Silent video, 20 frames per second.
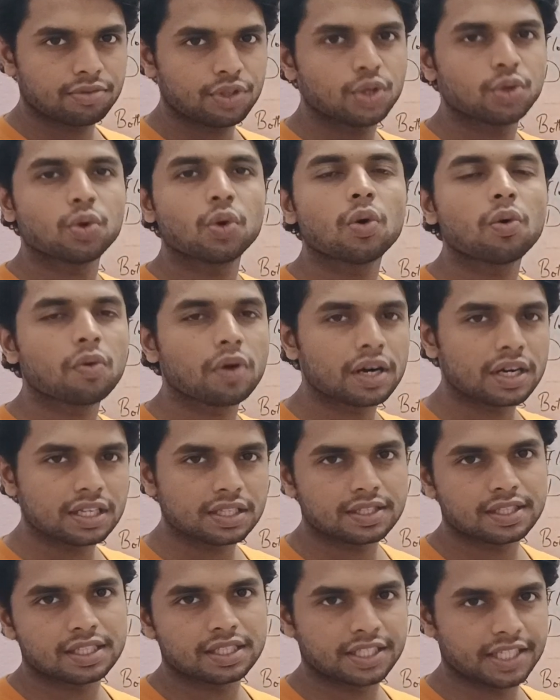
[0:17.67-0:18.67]
You know what
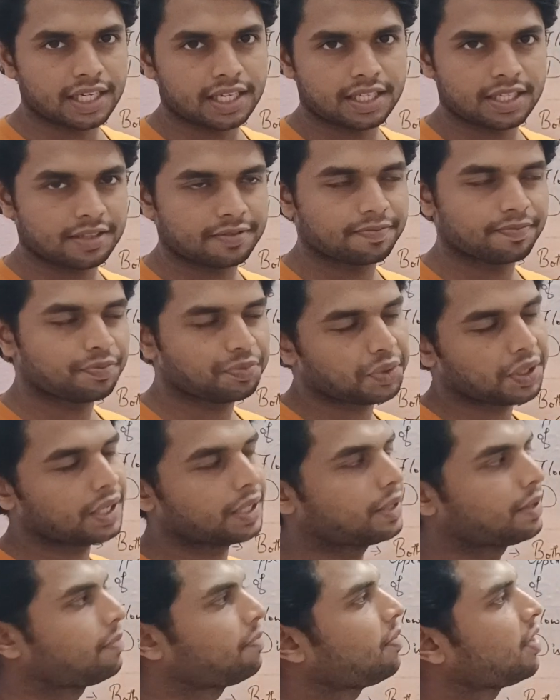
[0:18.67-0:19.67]
is a jet,
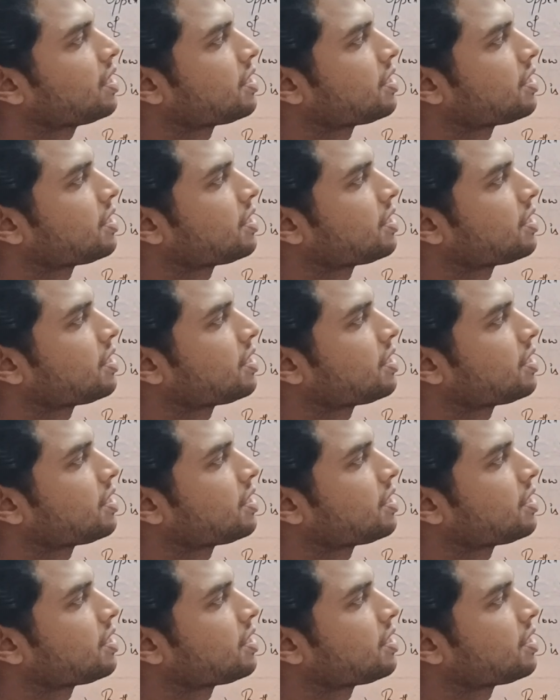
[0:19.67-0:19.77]
right?